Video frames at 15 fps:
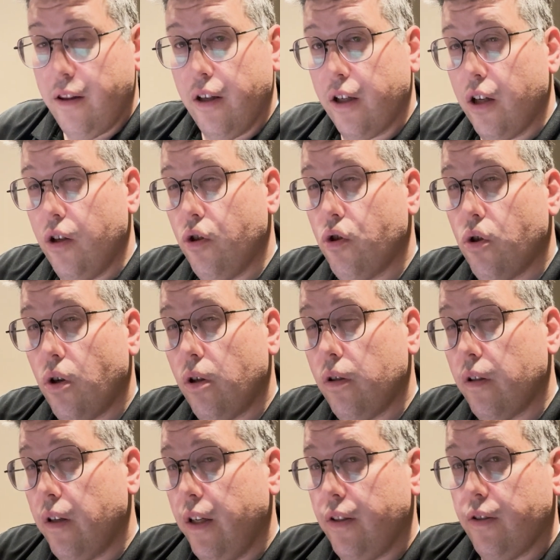the
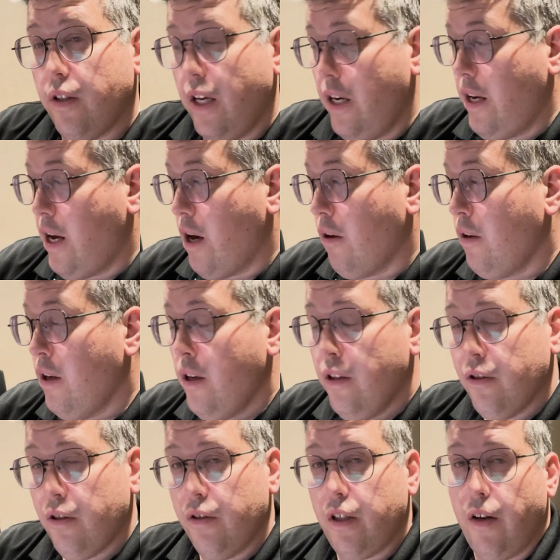controller is laid out.
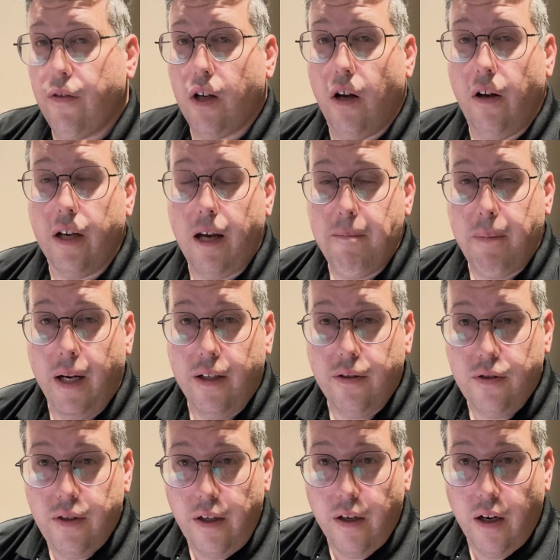So instead of calling it button
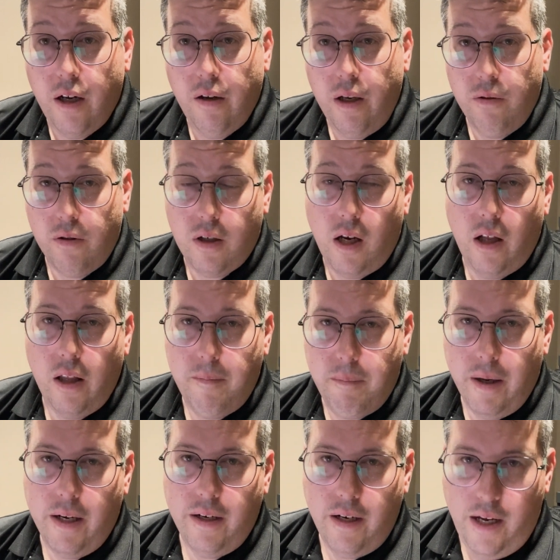zero, it'll call it
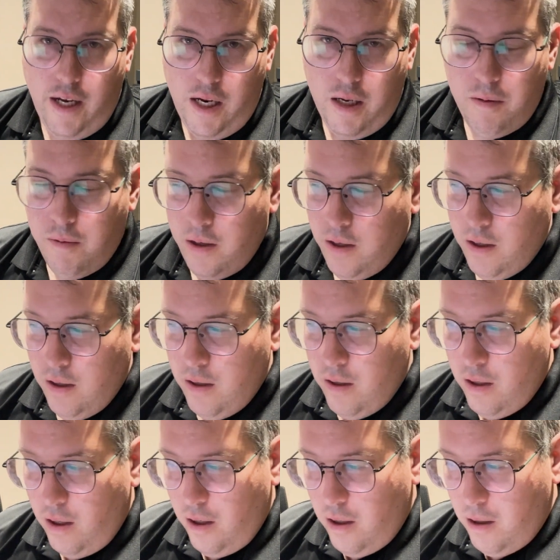button A.
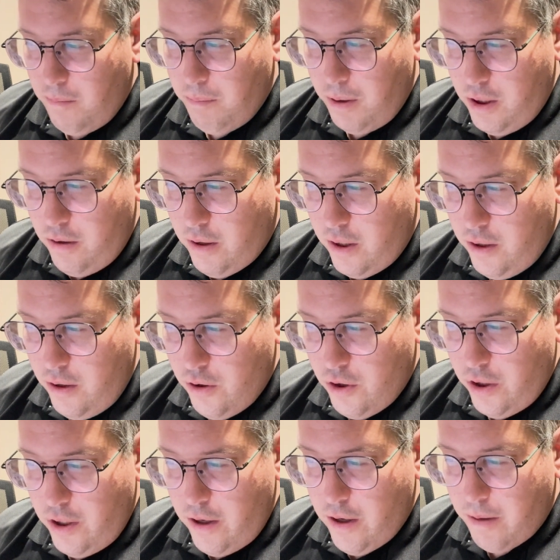Um, but you can use
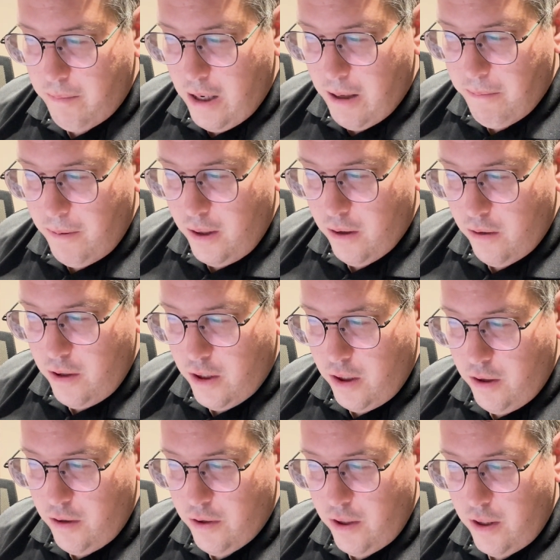generic mapping or you can
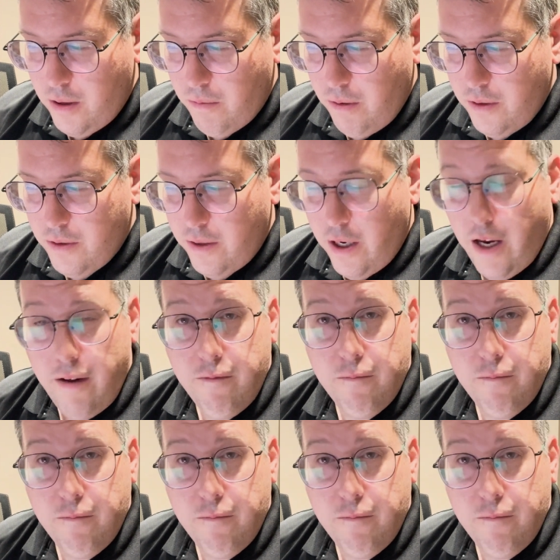use any of the ones that I've